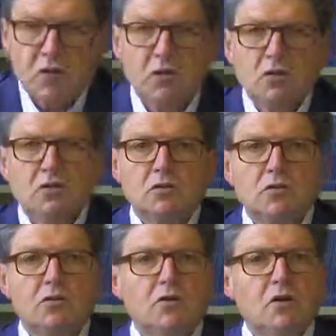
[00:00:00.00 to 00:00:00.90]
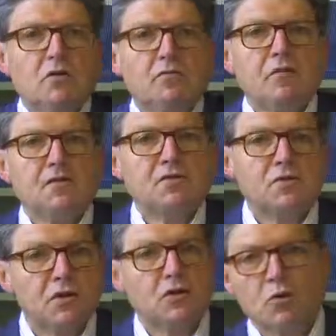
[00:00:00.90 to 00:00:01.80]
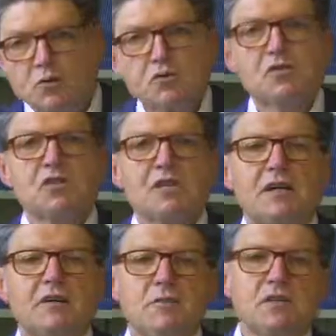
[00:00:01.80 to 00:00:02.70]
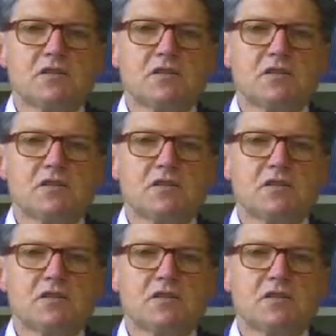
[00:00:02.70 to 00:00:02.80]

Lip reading: even more brutal, even more devastating.